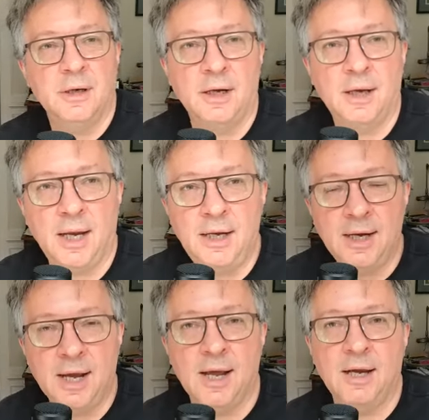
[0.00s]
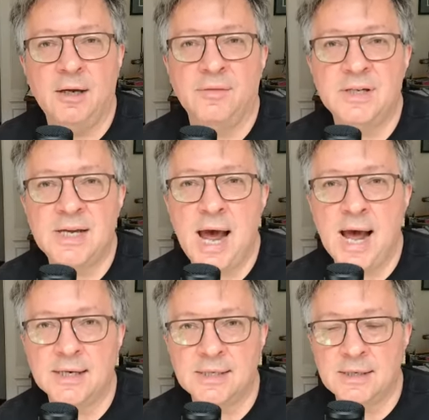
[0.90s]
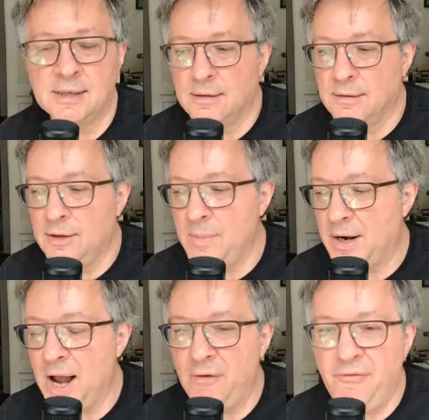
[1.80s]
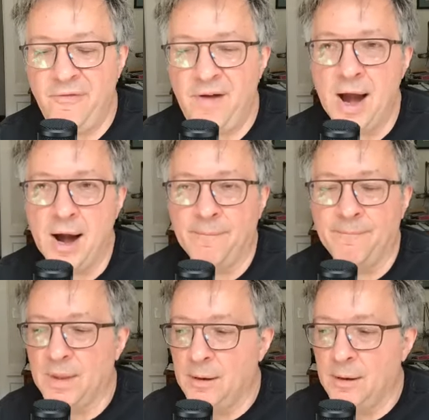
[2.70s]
in any kind of attacks, no matter how fair,